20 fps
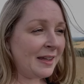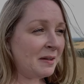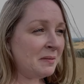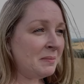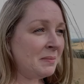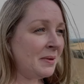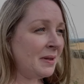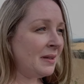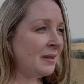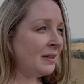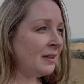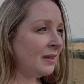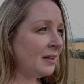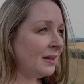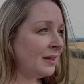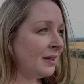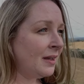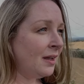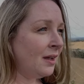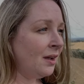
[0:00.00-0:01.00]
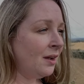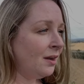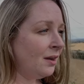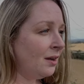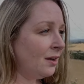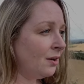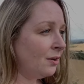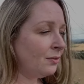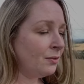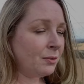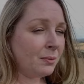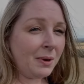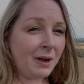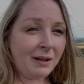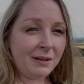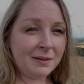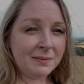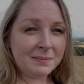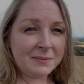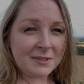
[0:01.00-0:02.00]
am
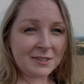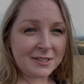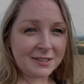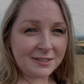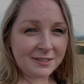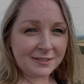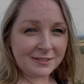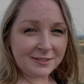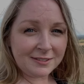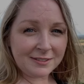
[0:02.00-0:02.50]
overwhelmed